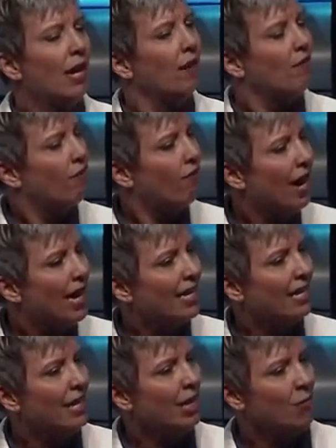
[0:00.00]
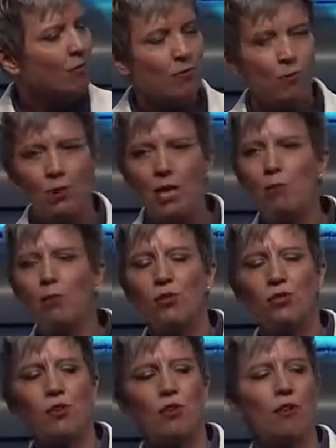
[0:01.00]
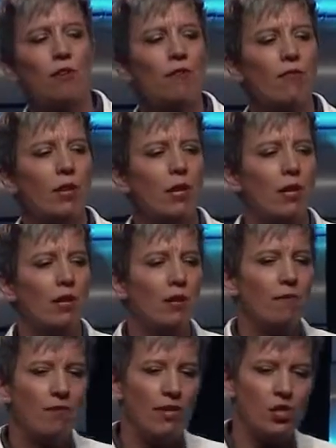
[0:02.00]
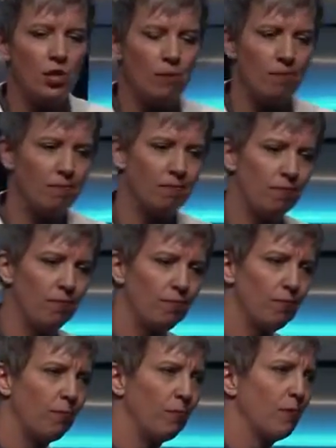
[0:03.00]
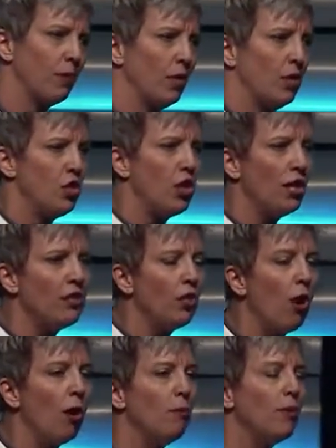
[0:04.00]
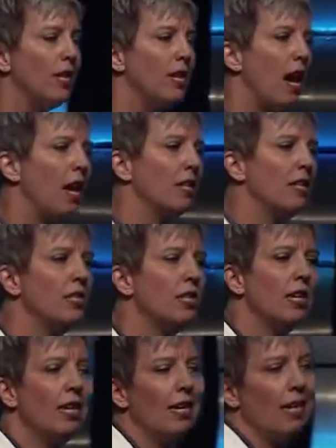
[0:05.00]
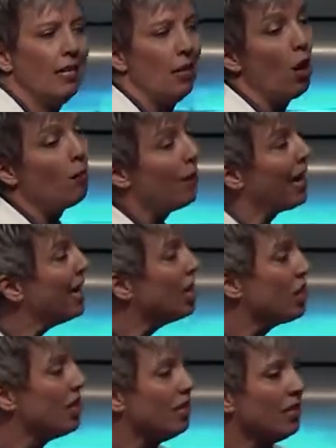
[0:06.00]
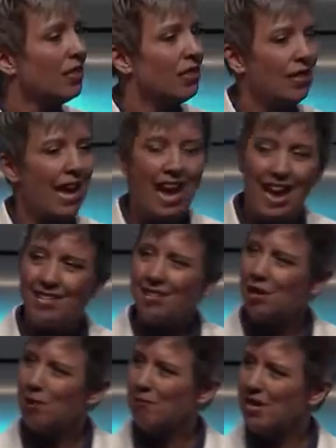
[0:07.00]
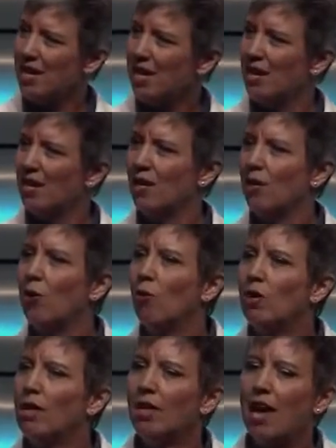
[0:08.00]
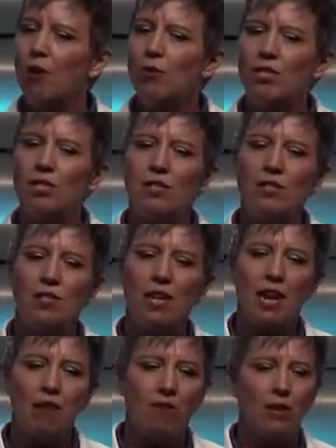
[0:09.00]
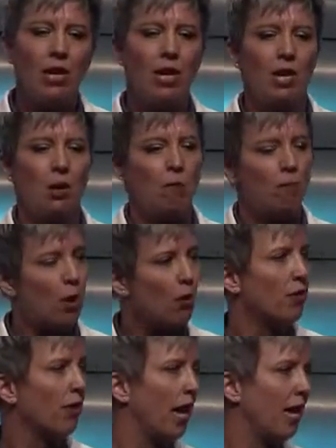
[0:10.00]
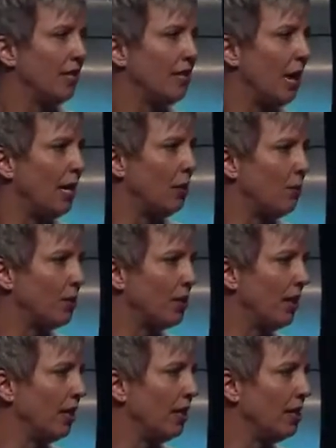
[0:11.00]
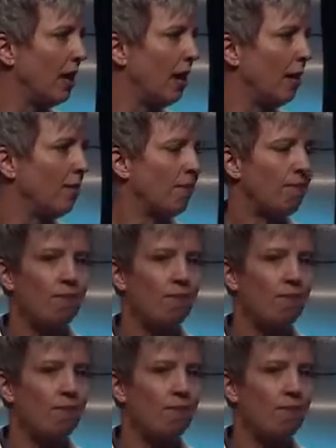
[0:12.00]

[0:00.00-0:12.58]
And finally, we can preserve vision. Just armed with the knowledge that our patient has AMD will allow us to save both eyes 90% of the time.